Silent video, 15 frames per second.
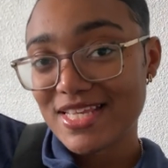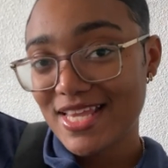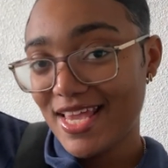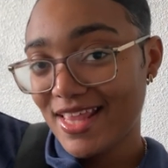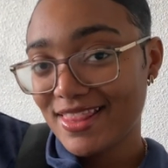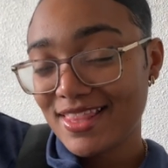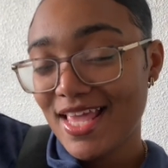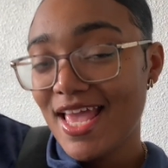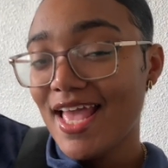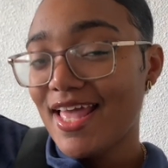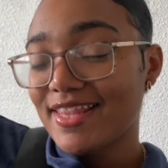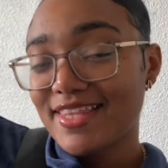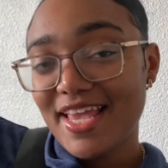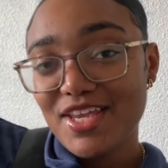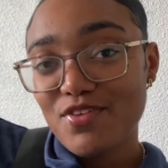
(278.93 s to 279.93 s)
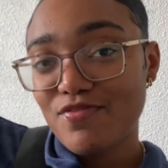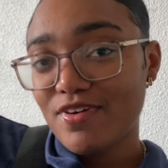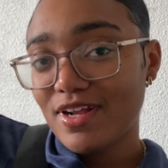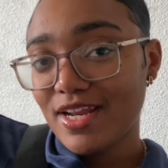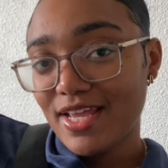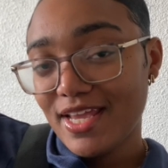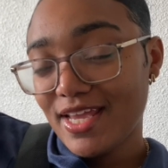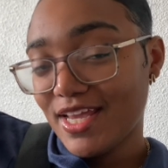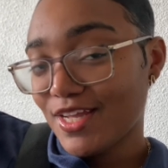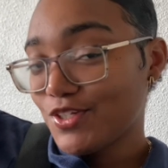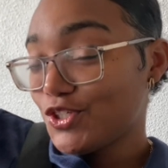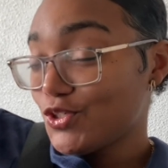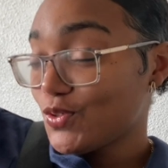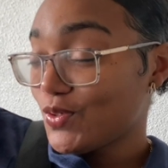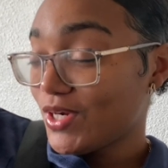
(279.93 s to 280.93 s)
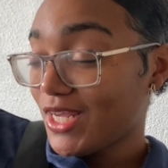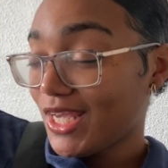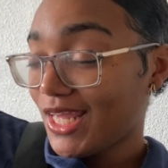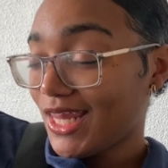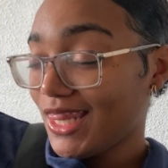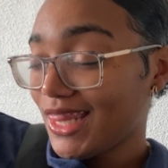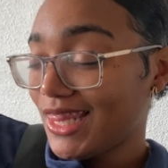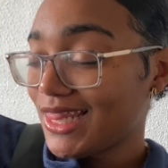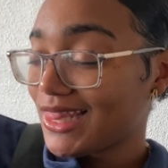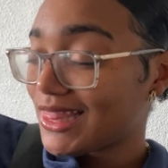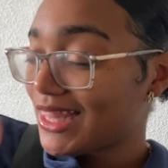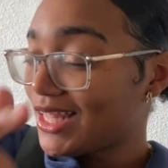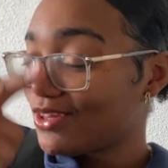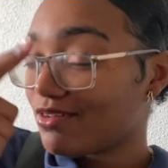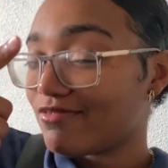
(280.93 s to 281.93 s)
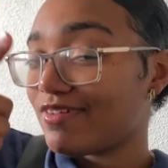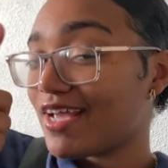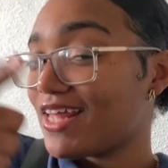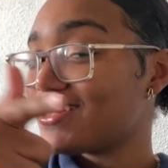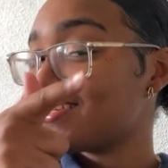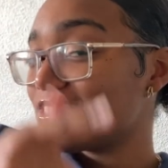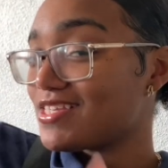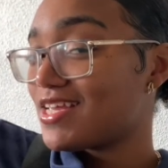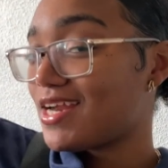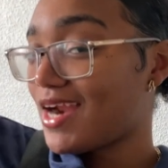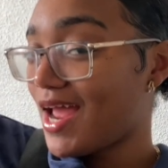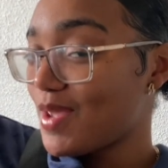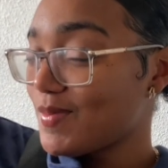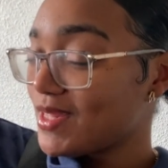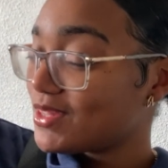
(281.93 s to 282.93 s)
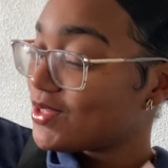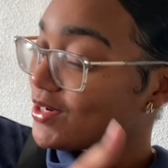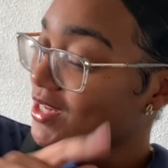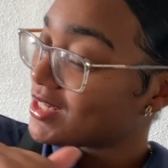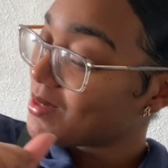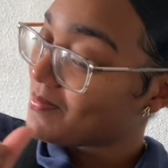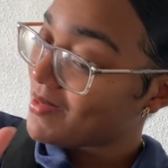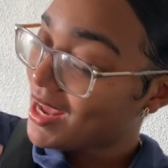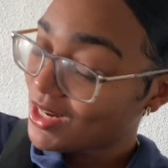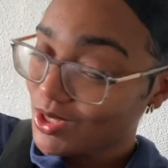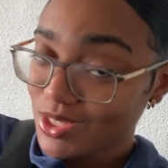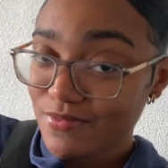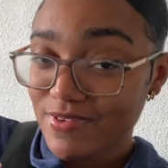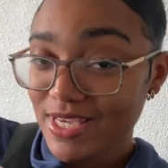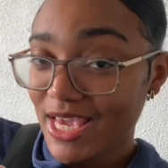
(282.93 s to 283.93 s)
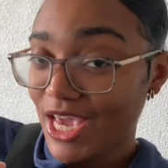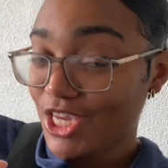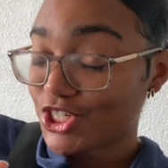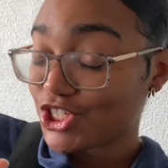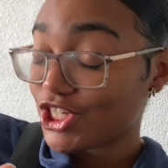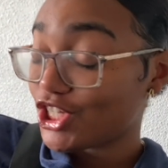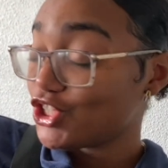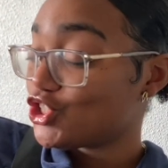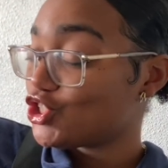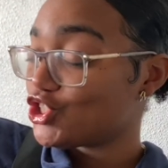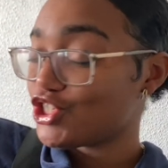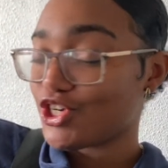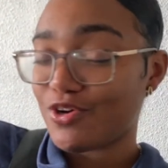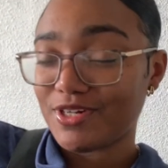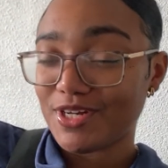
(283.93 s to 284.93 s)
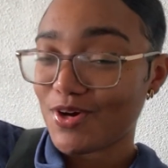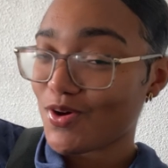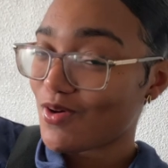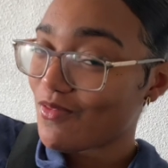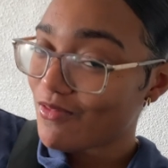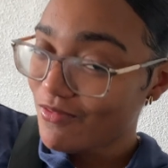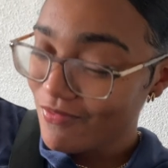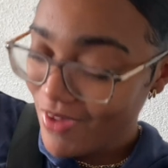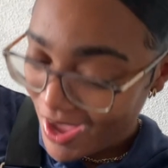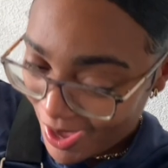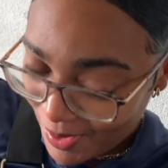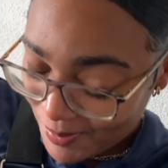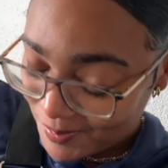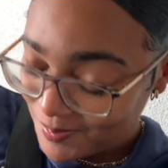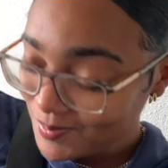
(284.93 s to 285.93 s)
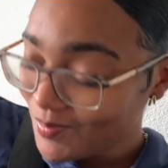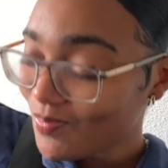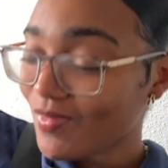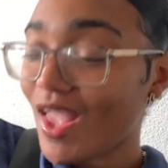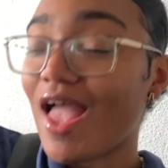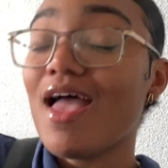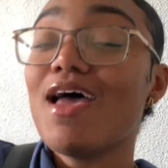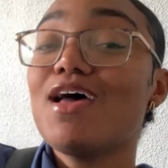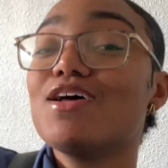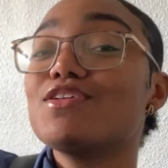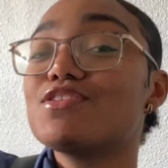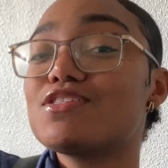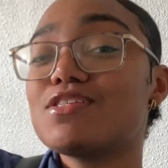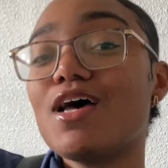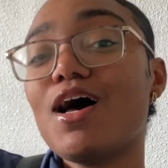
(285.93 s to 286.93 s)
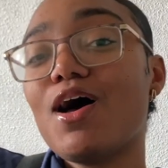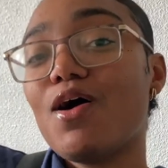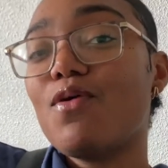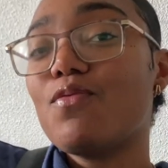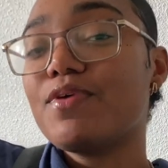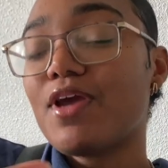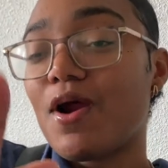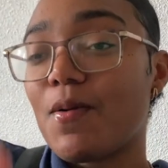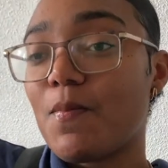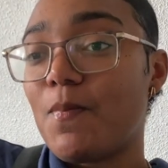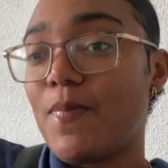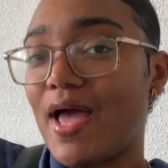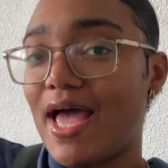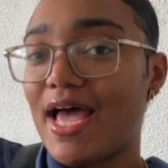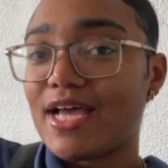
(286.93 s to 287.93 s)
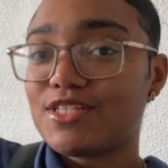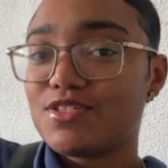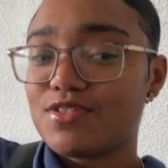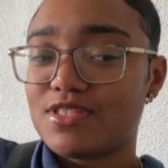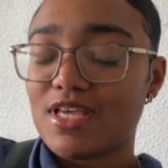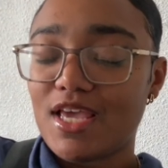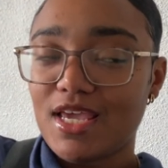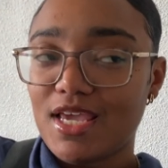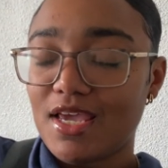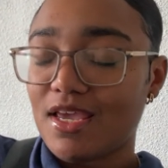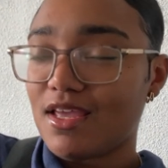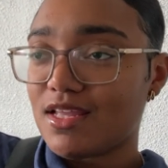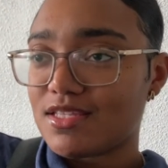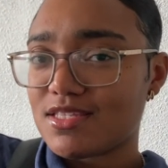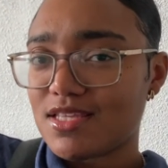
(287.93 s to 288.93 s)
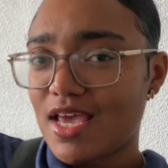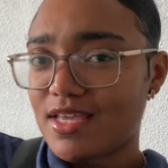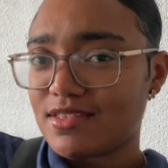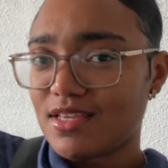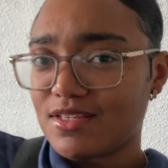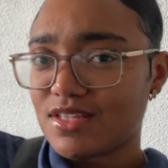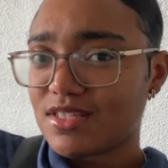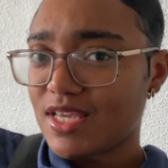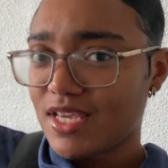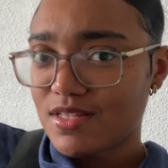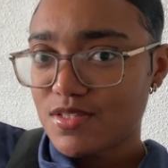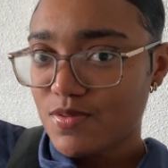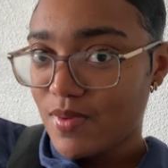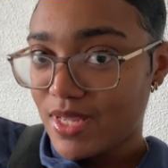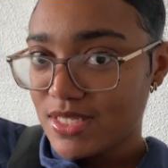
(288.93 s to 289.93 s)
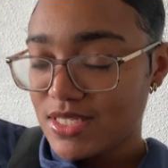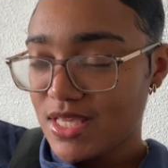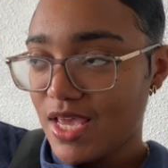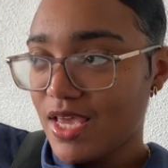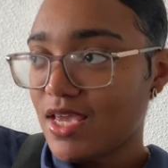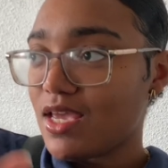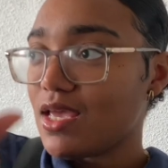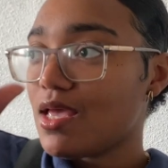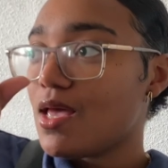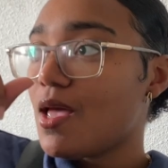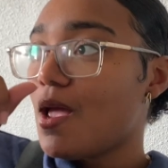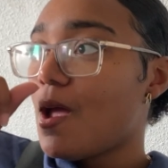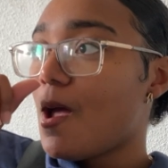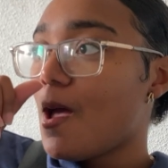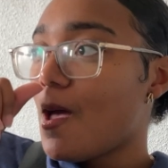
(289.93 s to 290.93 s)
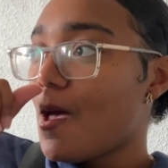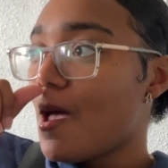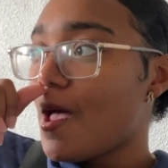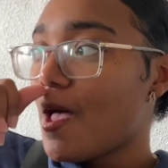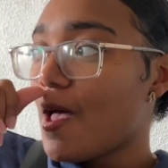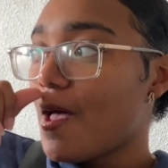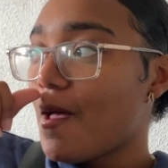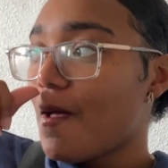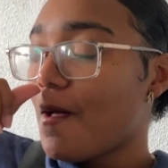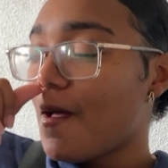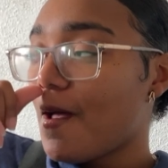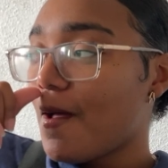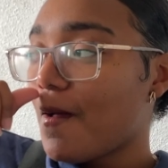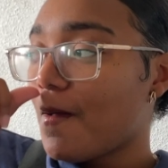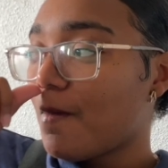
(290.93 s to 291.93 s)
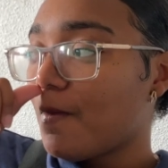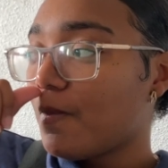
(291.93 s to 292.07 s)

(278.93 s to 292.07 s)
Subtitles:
again. Thank you for clicking and tuning in. Don't forget to subscribe and turn on the bell notification and join the Coco fam. So we are back. I think today it's Wednesday. The